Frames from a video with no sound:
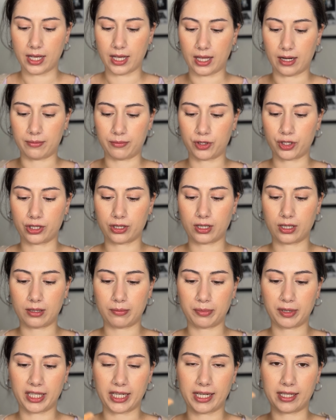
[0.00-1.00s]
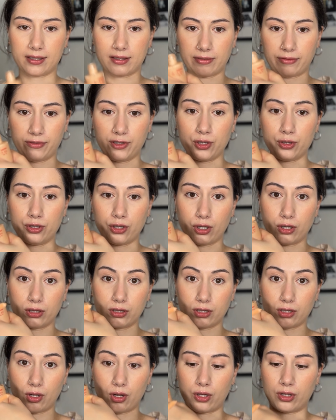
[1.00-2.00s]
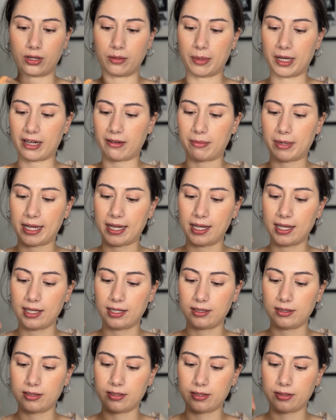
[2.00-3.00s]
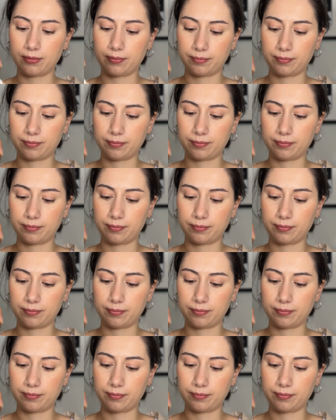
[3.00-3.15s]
and I'm just gonna place a few dots on the back of my hand.